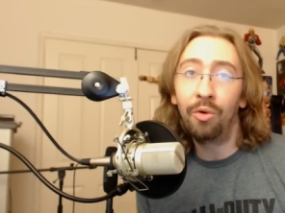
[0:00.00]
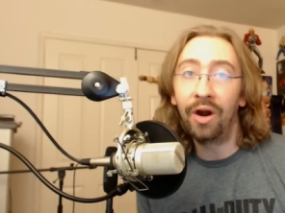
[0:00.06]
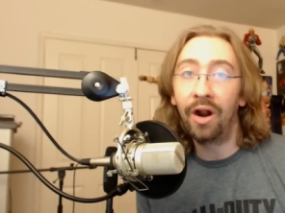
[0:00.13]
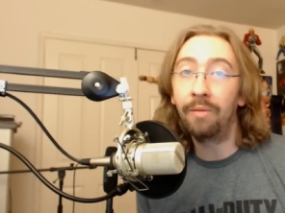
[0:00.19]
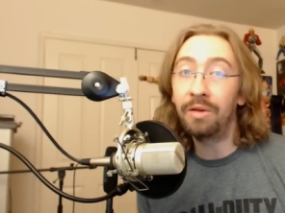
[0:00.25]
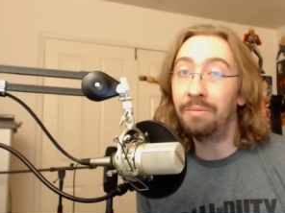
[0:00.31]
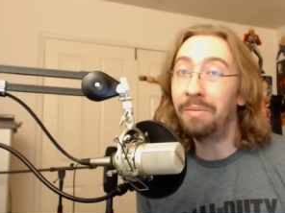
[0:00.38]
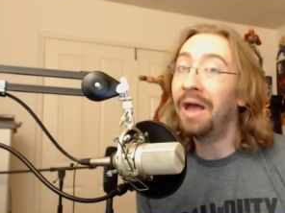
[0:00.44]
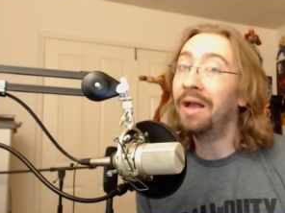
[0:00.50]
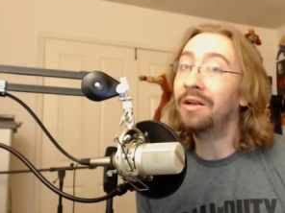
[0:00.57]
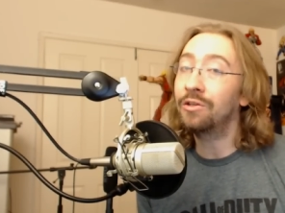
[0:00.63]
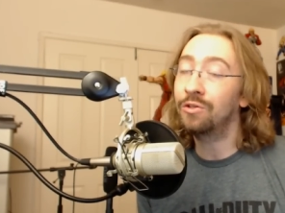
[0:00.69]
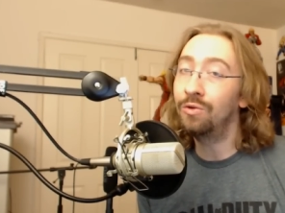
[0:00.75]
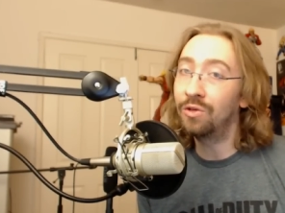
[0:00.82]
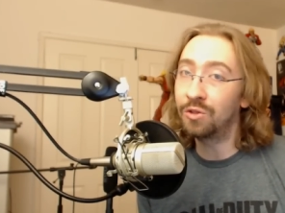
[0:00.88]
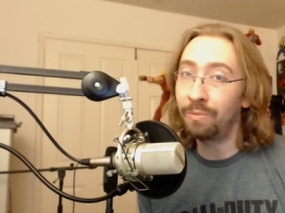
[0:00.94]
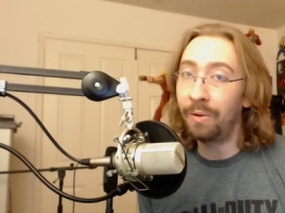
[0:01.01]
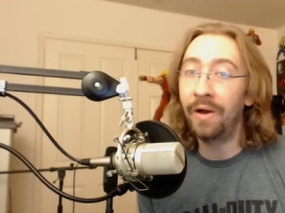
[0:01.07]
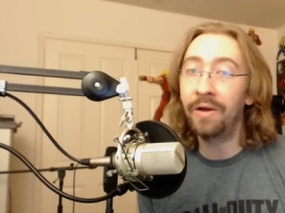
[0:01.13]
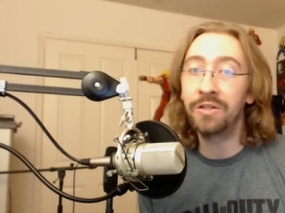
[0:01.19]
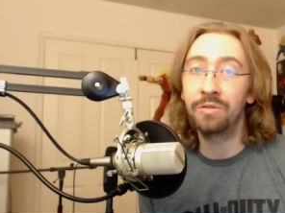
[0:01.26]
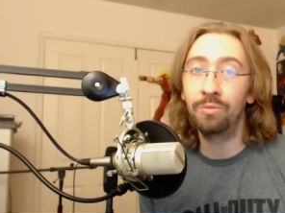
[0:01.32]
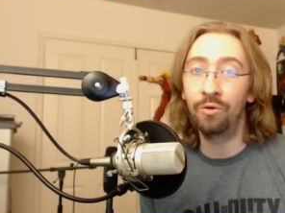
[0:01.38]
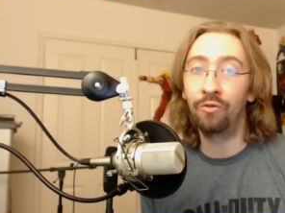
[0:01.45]
and I'll be back as soon as
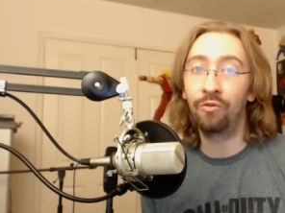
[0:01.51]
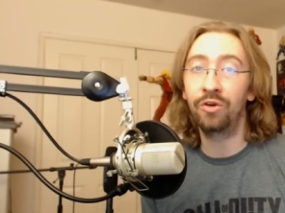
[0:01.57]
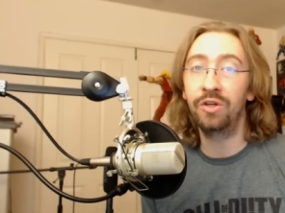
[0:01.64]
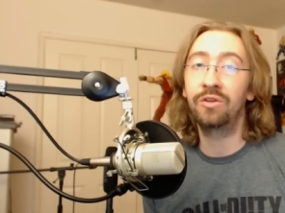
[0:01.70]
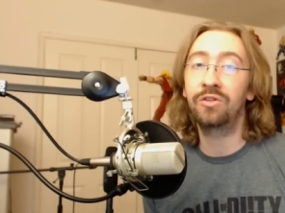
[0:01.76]
possible for you.